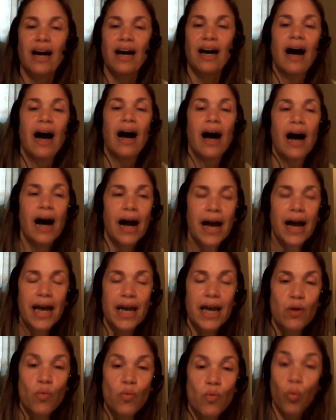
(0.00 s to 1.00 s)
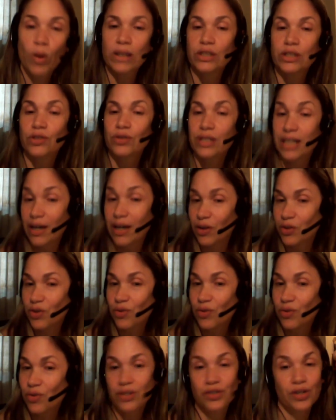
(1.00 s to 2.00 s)
I want to tell you
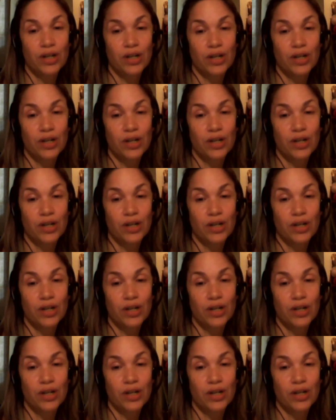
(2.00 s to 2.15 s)
that